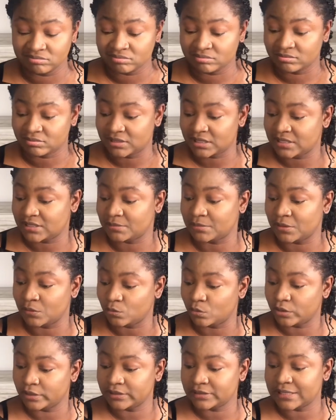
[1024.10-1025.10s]
It's been
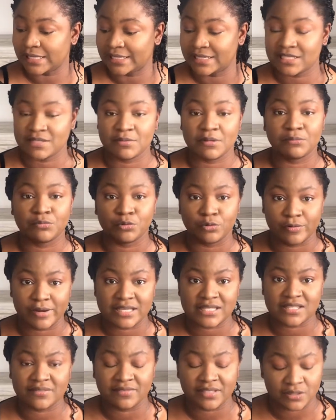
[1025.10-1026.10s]
worse, like, it's been
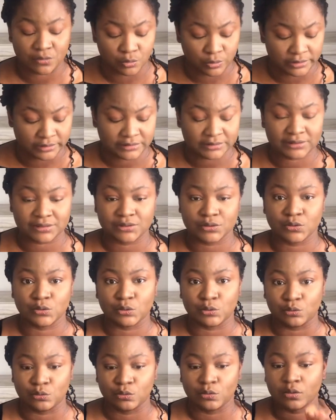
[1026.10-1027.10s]
progressively worse.
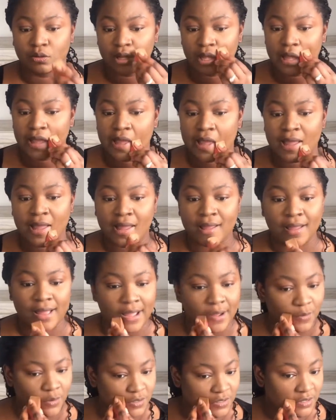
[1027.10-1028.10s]
So I
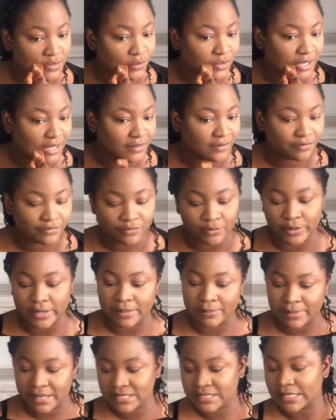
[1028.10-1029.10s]
was looking for a
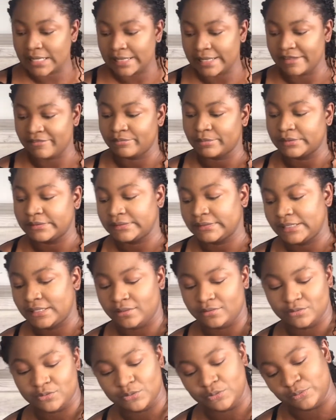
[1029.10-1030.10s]
better life per se.
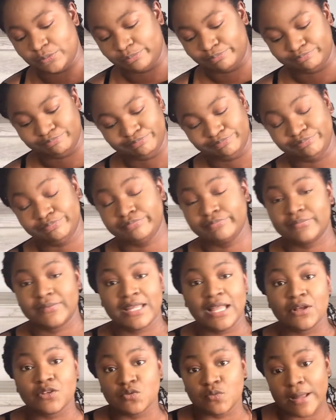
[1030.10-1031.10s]
So that
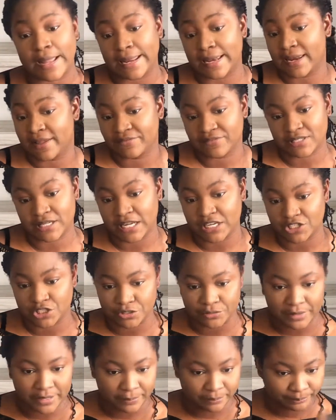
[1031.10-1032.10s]
was why I left
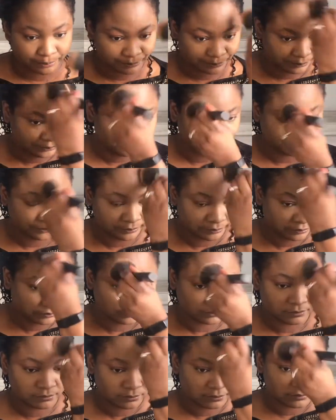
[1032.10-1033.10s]
Nigeria.
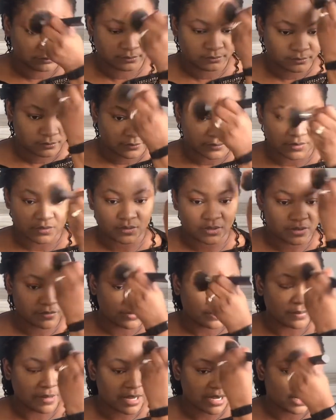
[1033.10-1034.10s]
I was looking for a
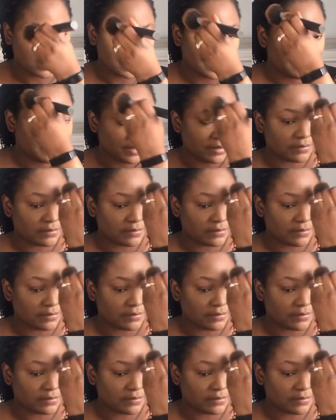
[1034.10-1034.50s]
better life.